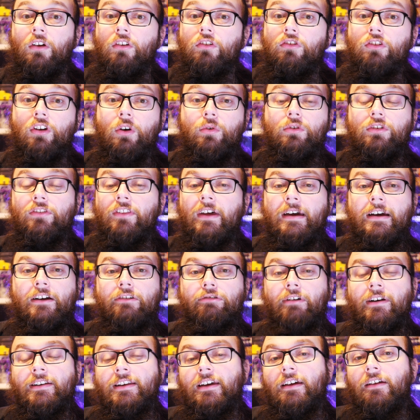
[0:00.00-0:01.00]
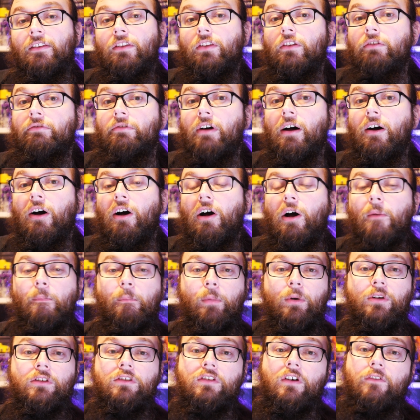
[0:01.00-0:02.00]
So to their credit, there are a
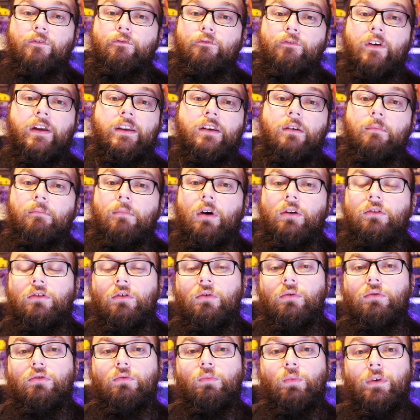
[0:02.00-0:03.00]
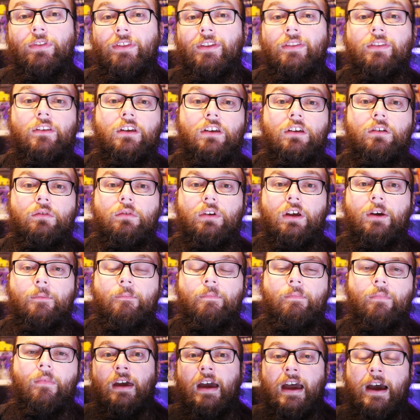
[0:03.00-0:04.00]
bunch of Fender models within the unit.
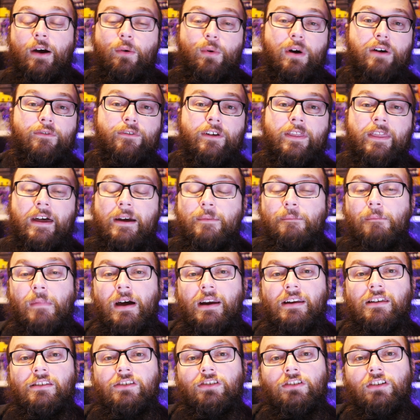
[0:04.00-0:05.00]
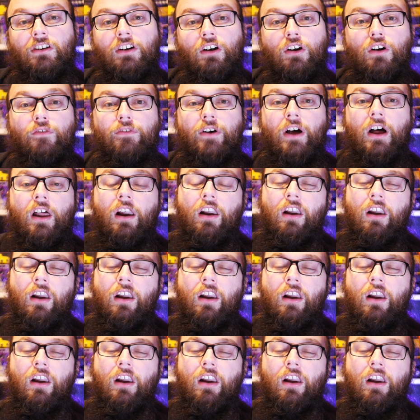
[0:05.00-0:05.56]
However, they managed to cover a